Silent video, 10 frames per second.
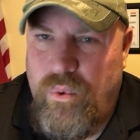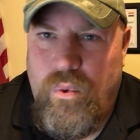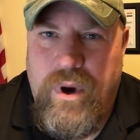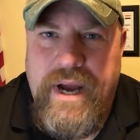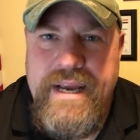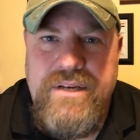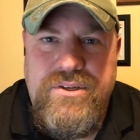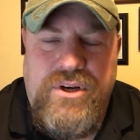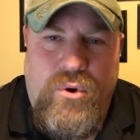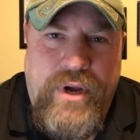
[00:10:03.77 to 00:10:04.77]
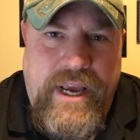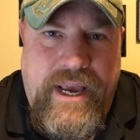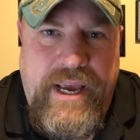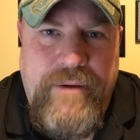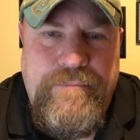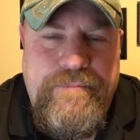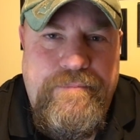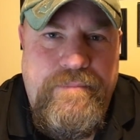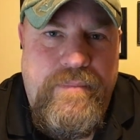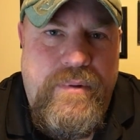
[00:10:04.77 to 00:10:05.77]
why is it okay
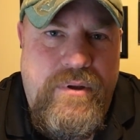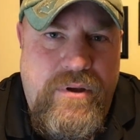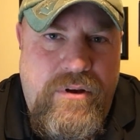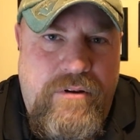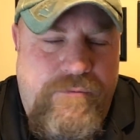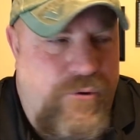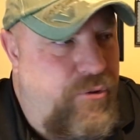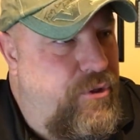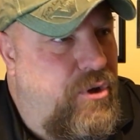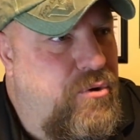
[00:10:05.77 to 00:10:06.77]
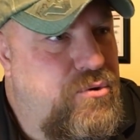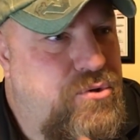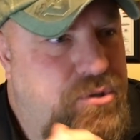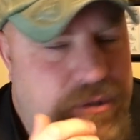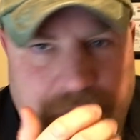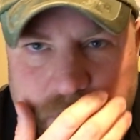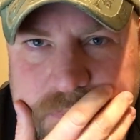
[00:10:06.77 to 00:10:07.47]
for those